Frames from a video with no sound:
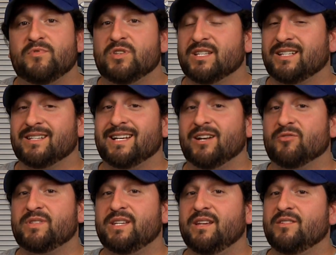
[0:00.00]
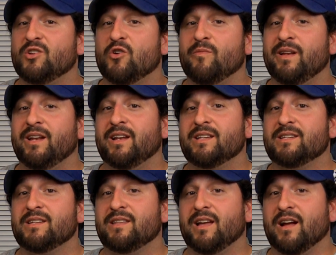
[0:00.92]
Just because I don't see it don't mean it
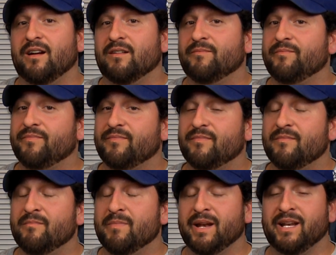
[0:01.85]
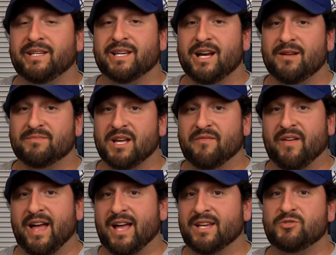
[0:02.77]
isn't there. Many times I've
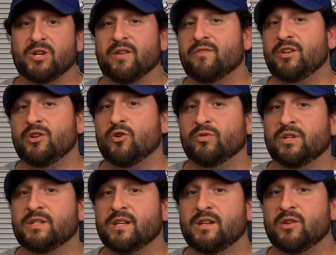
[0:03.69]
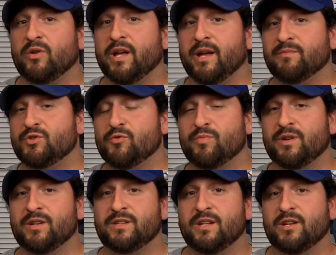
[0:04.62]
asked, do you have any old Nintendo games? Super
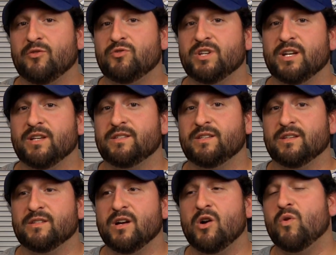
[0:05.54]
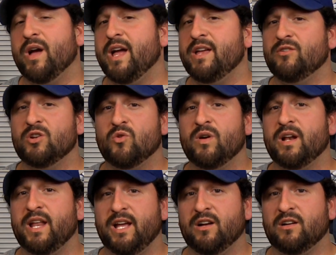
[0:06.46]
Nintendo, Genesis? Oh, hey, you know
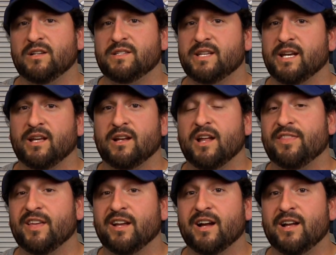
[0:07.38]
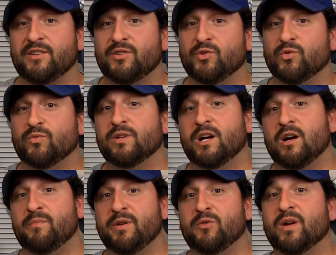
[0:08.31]
what? Hang on a second. I think I do.
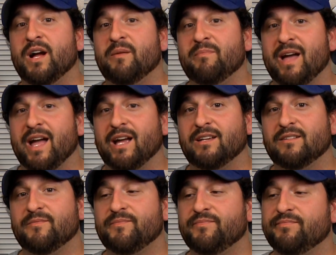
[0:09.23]
I'll be right back.